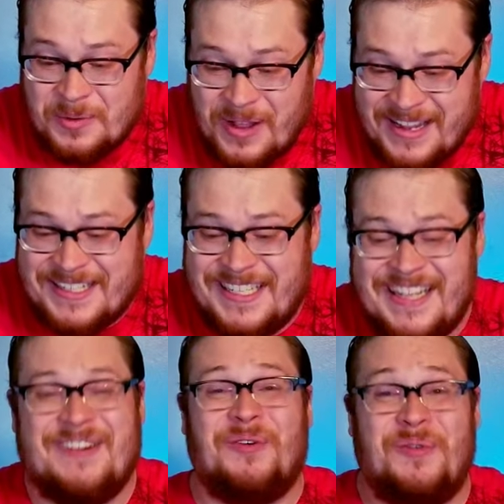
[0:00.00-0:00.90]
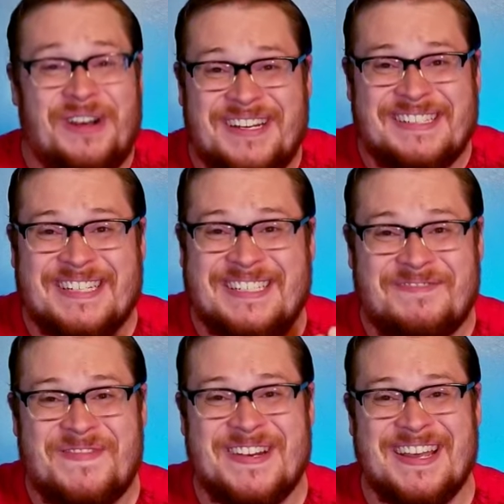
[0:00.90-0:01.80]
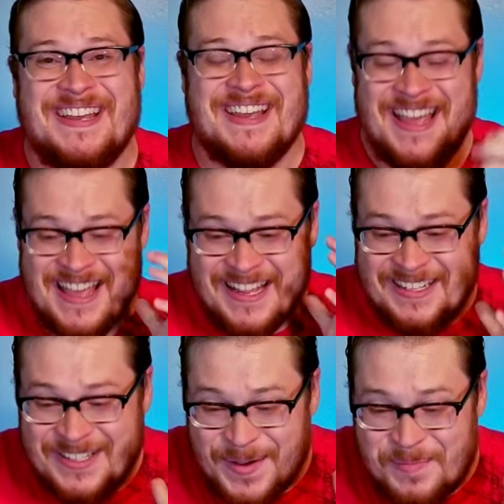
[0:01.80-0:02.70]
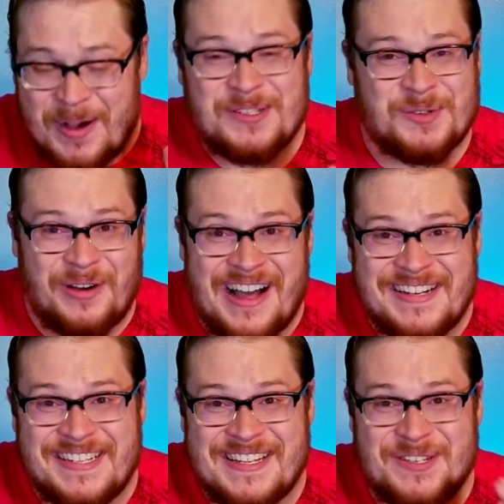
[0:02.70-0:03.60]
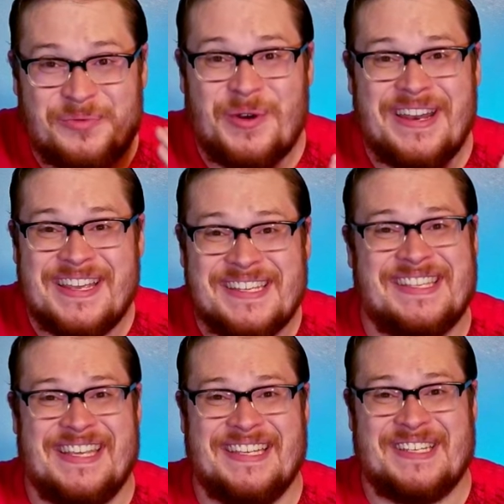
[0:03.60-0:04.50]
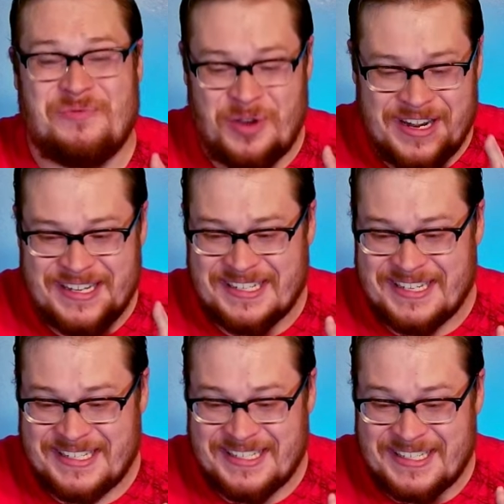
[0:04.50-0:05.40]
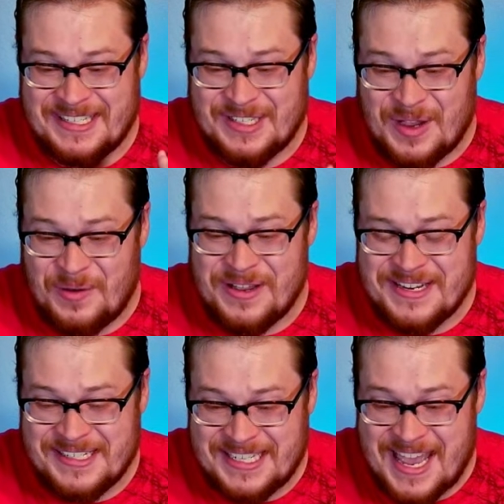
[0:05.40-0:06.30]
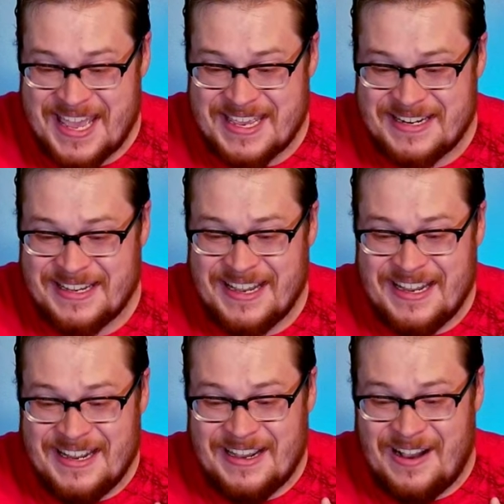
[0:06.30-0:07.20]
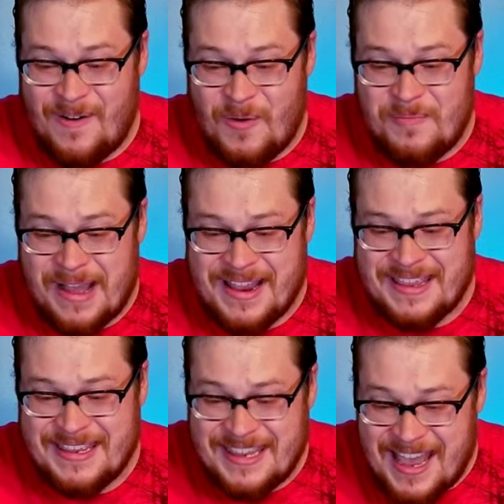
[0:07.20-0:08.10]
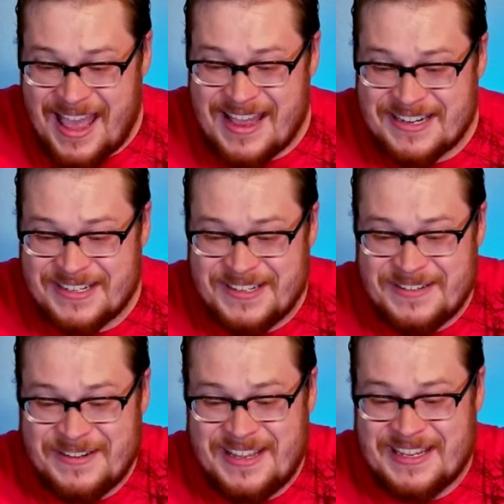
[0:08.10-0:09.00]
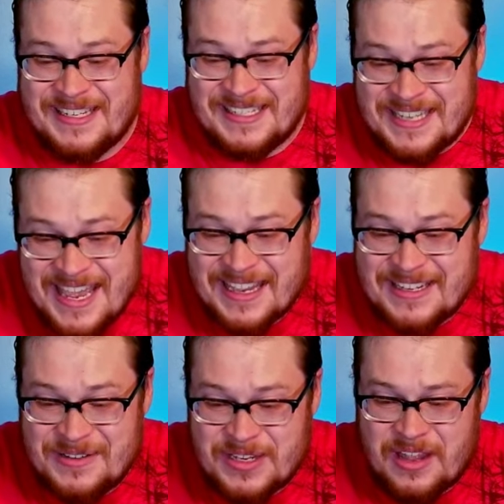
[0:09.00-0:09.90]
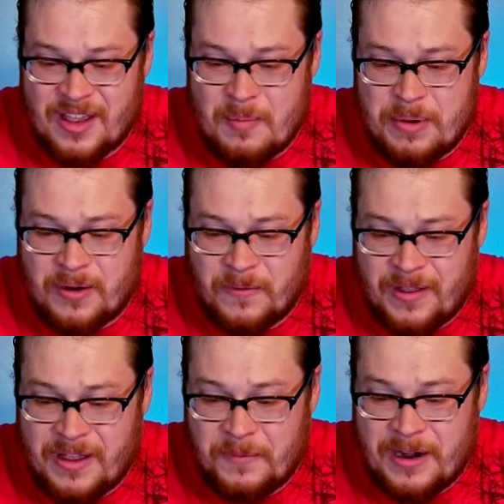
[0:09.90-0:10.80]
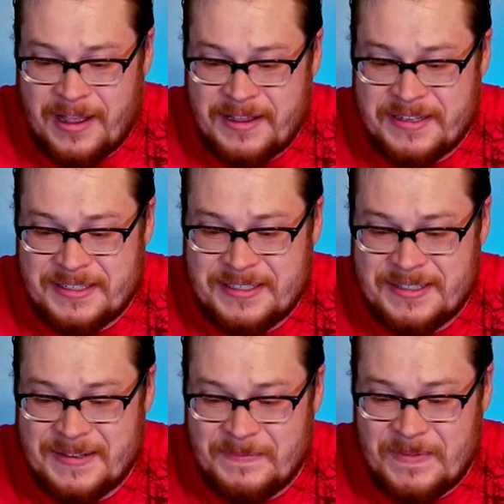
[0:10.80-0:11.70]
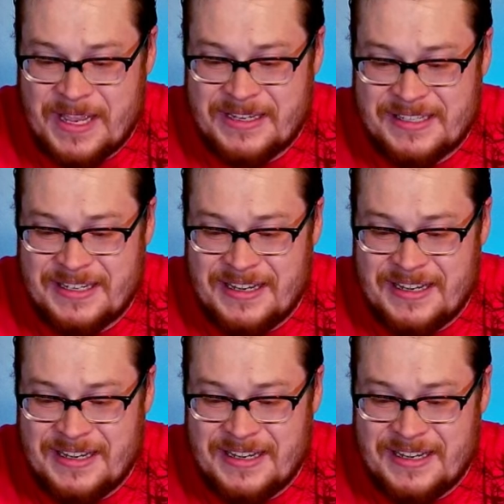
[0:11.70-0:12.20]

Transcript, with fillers: Wanted. what is happening? Two Most Wanteds? What is this? What is this? This is so insane. Oh my gosh, dude. He is sick, too. He's got like a butterfly for eyes and face.